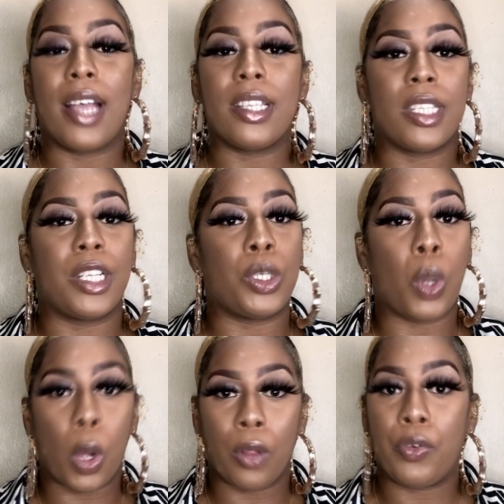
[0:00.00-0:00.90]
answered it
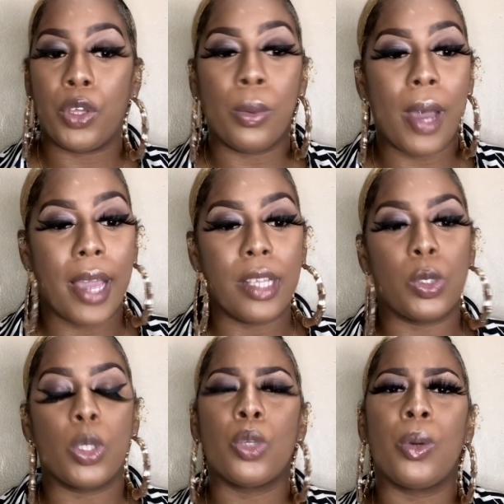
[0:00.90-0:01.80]
all for you guys
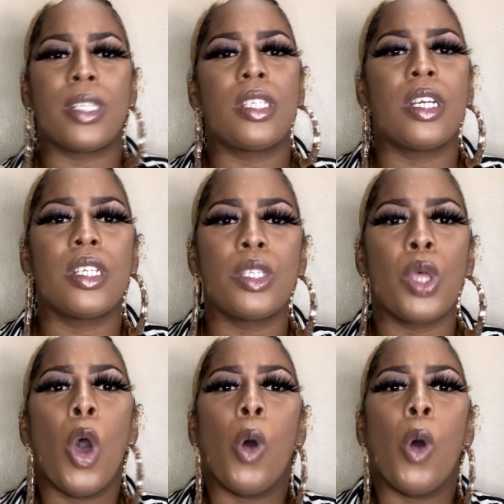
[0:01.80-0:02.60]
those questions